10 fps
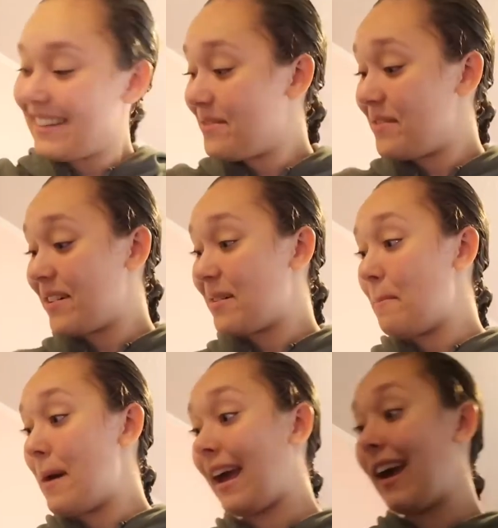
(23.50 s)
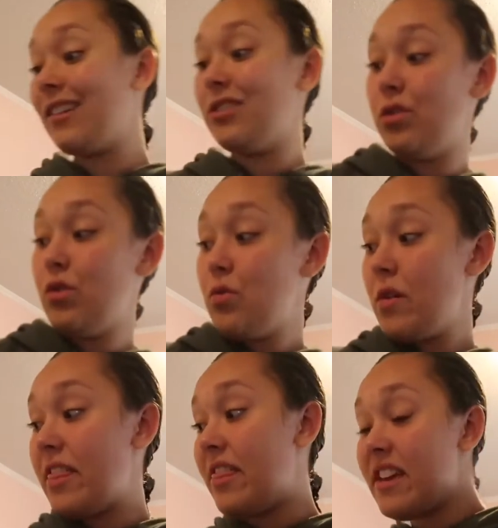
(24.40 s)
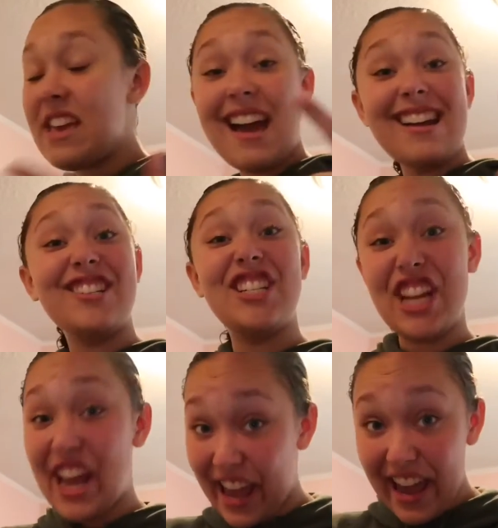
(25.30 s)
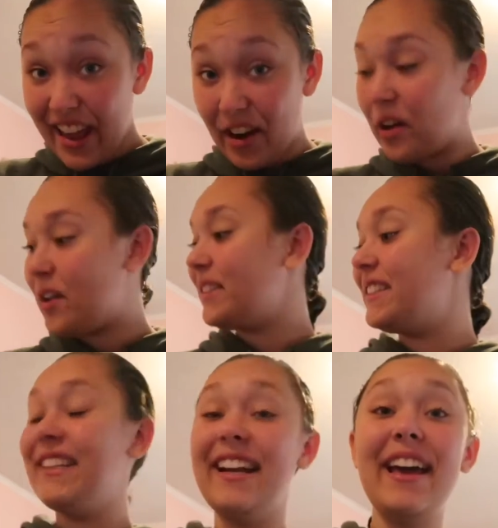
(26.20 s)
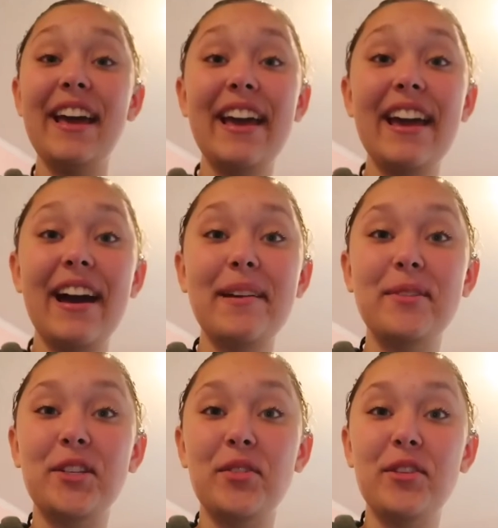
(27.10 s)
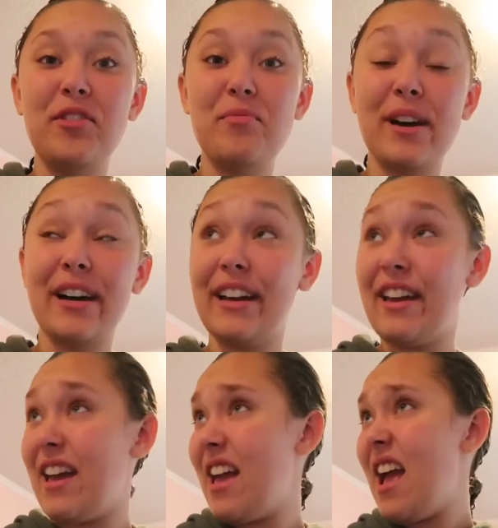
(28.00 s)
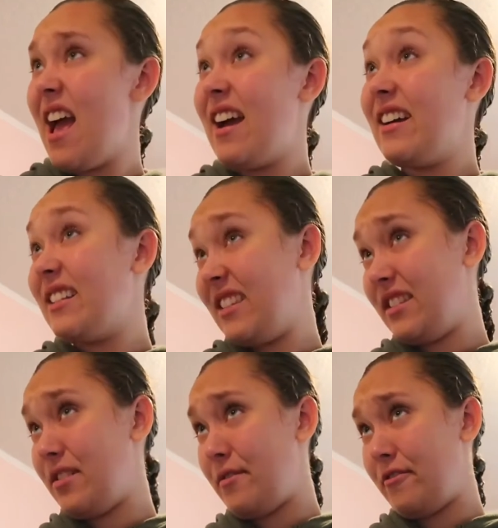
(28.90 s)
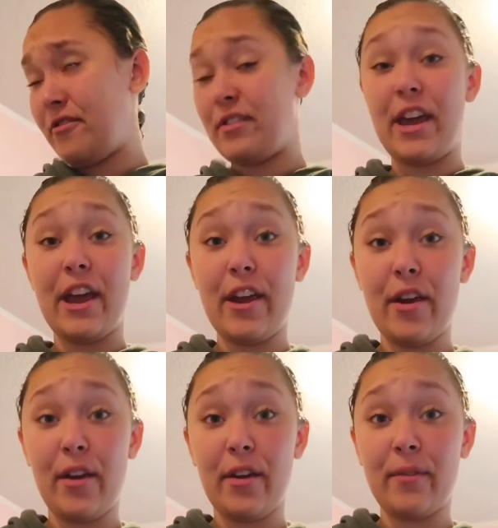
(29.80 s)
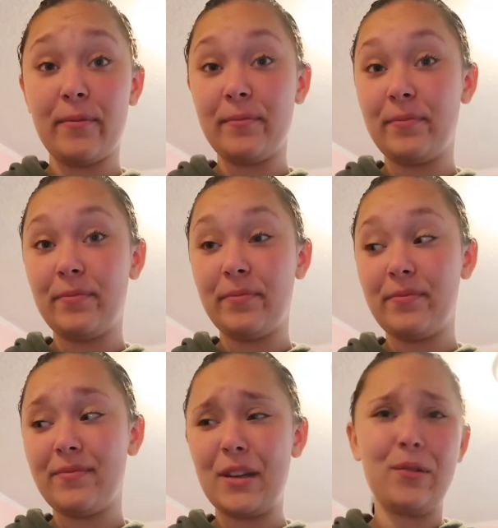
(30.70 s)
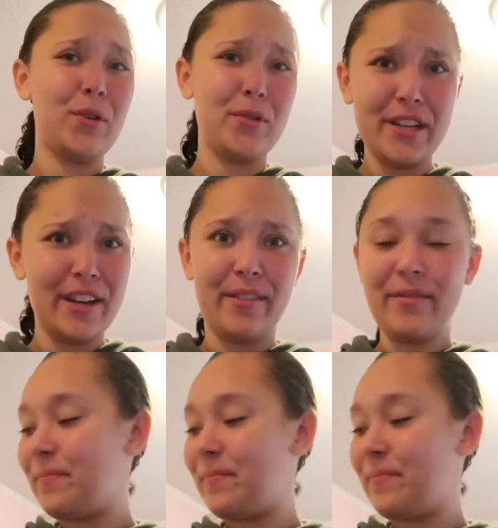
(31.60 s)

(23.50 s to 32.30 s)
Welcome back to the channel. Today I'm showing you my self-care routine.